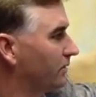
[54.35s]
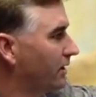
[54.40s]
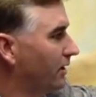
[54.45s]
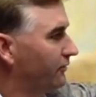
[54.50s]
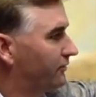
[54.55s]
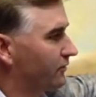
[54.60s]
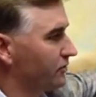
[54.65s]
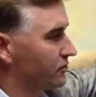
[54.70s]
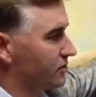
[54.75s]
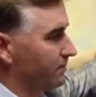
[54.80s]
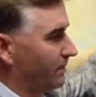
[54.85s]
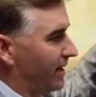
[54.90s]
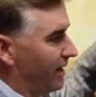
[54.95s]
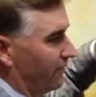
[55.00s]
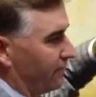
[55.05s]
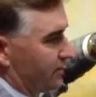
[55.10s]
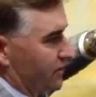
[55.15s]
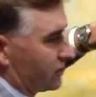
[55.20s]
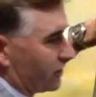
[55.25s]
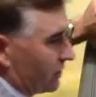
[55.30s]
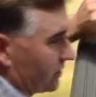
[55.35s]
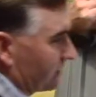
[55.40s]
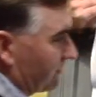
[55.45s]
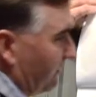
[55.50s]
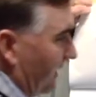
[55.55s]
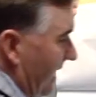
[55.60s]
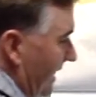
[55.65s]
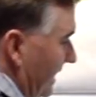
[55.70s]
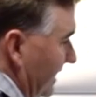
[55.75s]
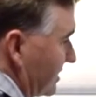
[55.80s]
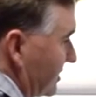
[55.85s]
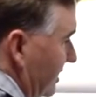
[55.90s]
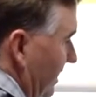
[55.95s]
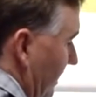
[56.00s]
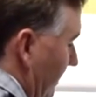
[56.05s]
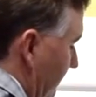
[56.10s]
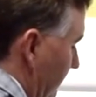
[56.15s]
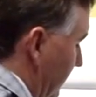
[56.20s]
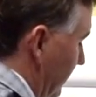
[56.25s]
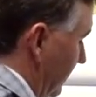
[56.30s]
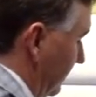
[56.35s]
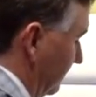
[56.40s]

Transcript: We'll go through some health insurance financing